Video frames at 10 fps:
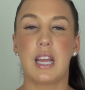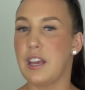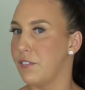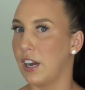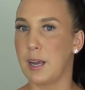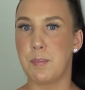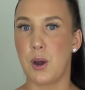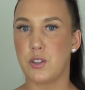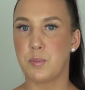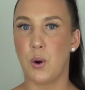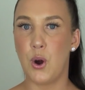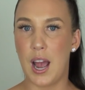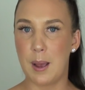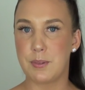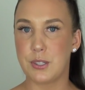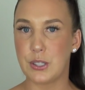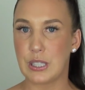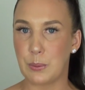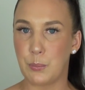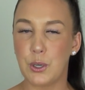if I can post more, I
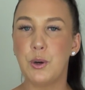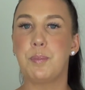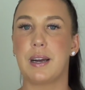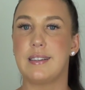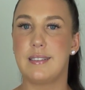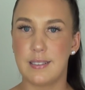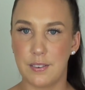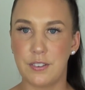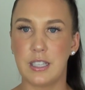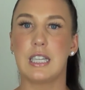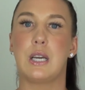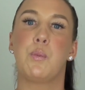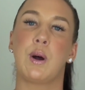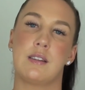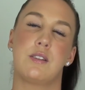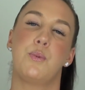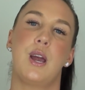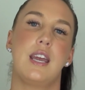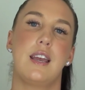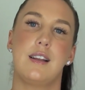absolutely will, but definitely once a
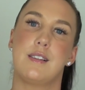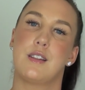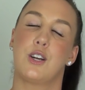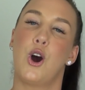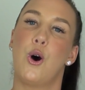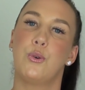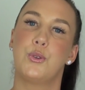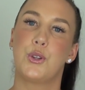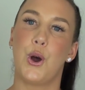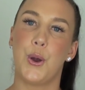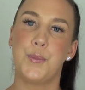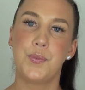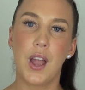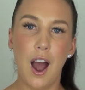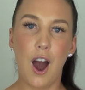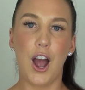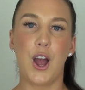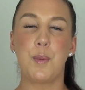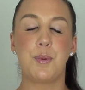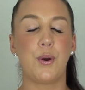week is the goal. So I
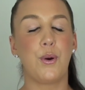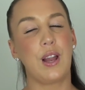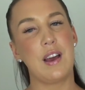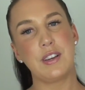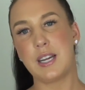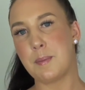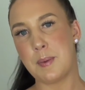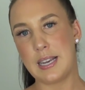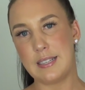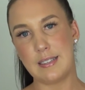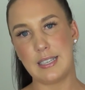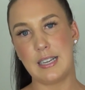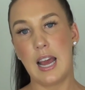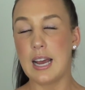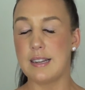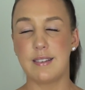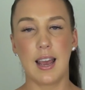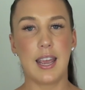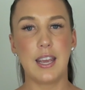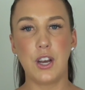hope you're all having an amazing
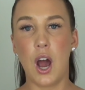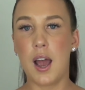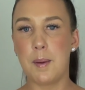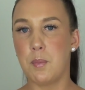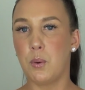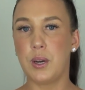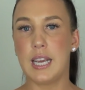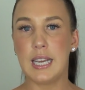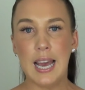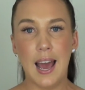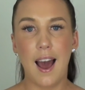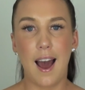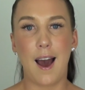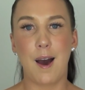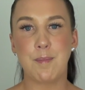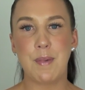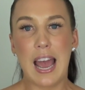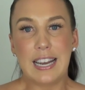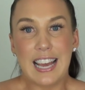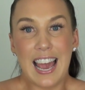day, night, morning,
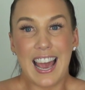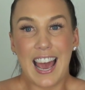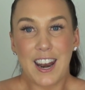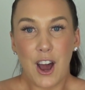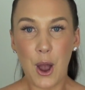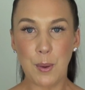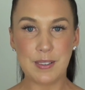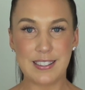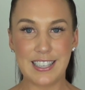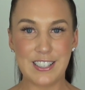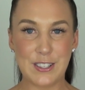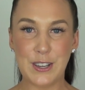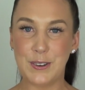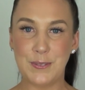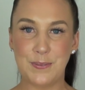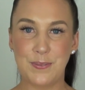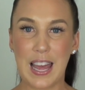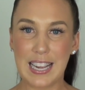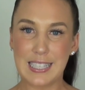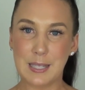and yeah, and I hope to see you soon.
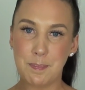Thanks,